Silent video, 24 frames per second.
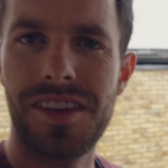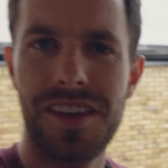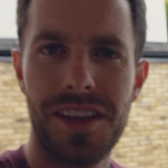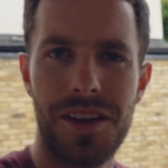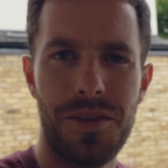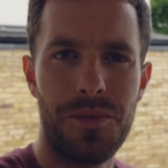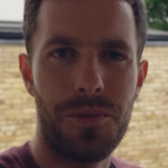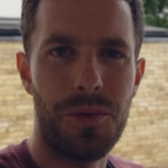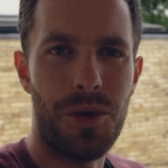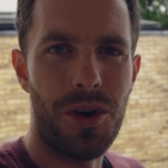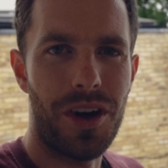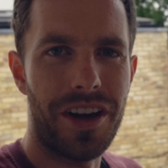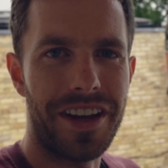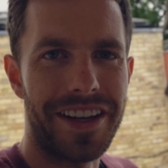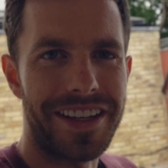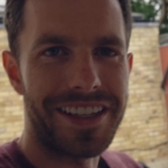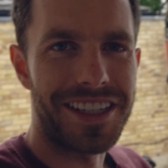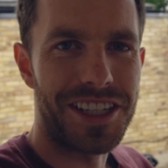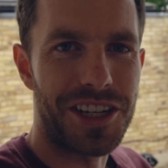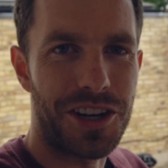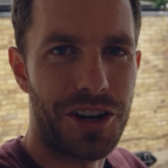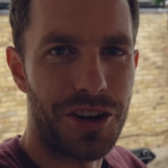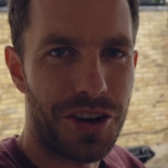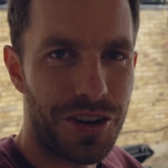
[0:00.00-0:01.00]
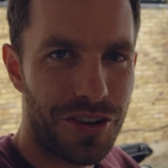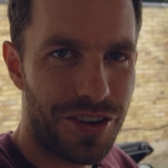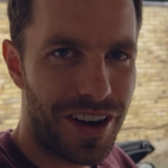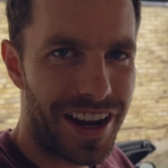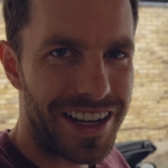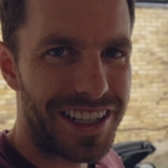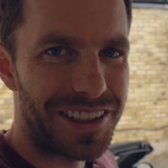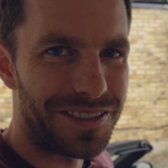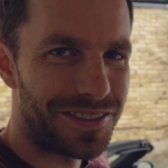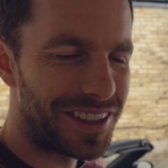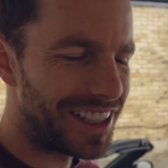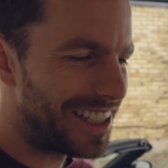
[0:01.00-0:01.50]
What an
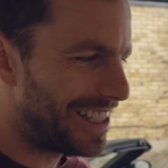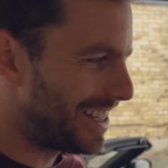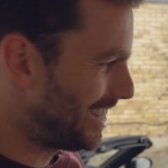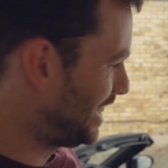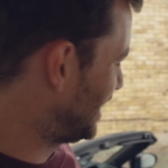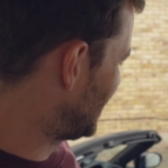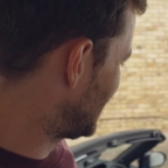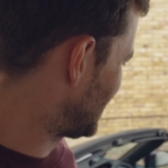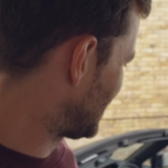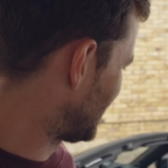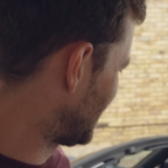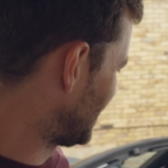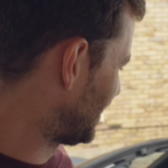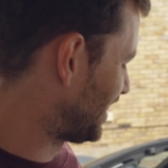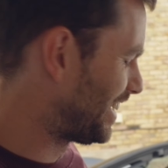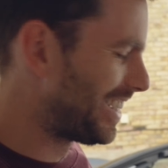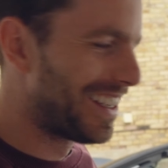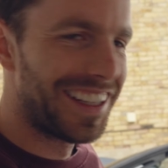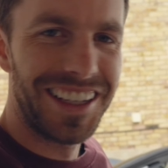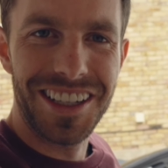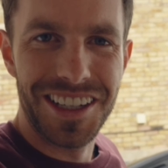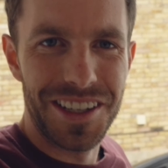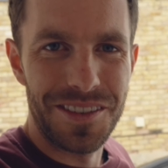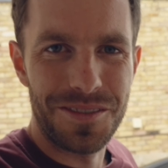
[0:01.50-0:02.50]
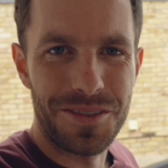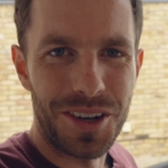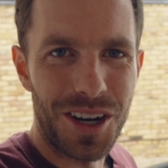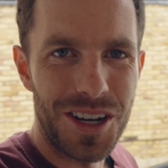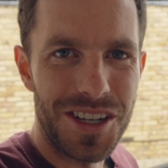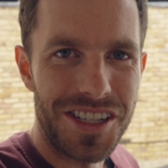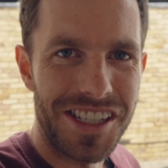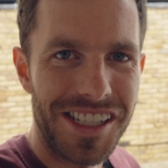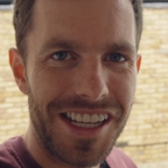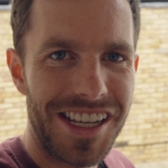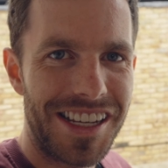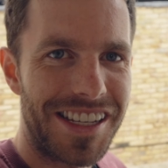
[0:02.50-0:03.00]
incredibly easy
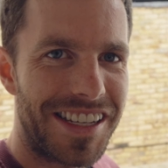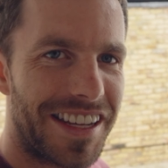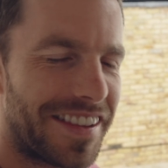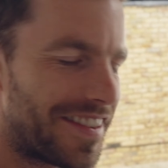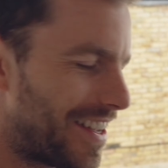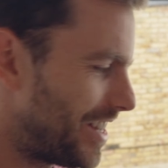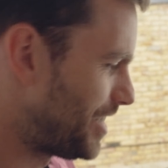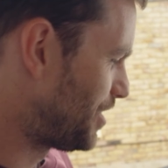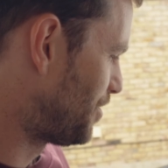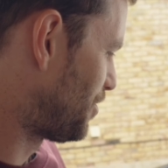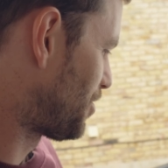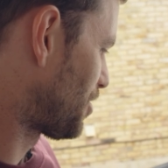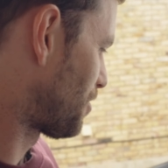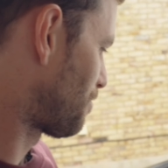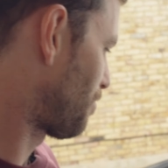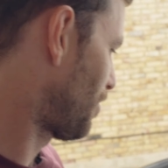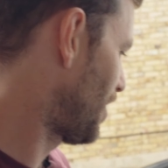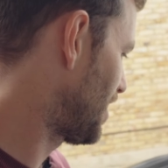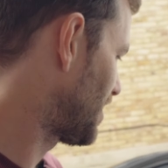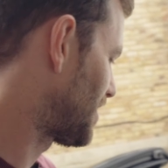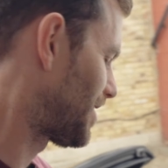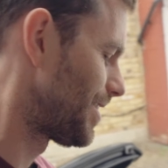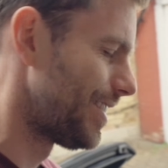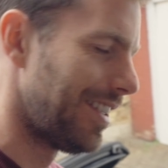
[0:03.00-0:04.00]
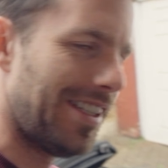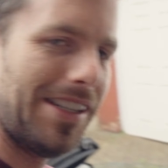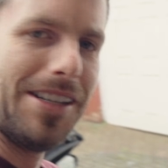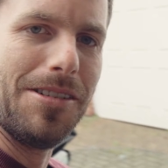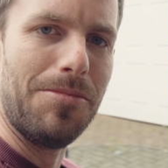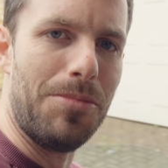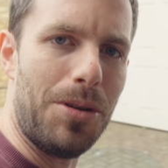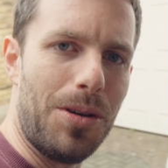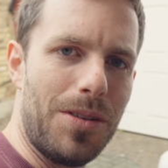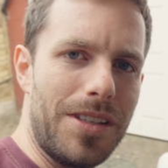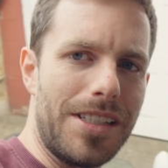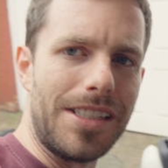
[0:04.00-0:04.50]
process. And then you just
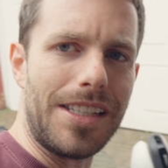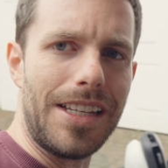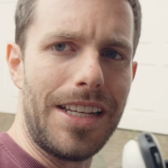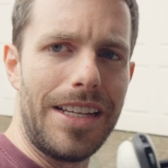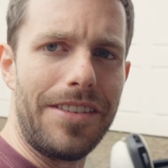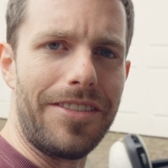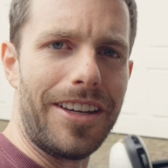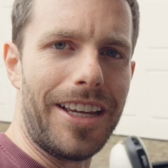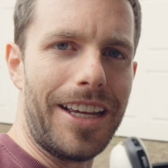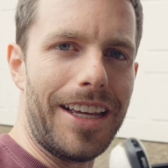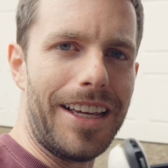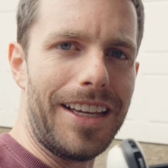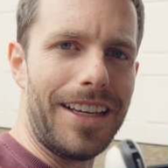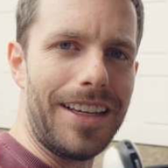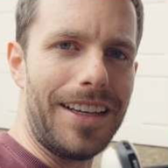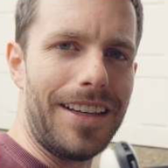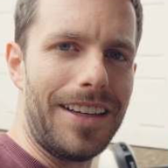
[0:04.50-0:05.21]
pull this lever here,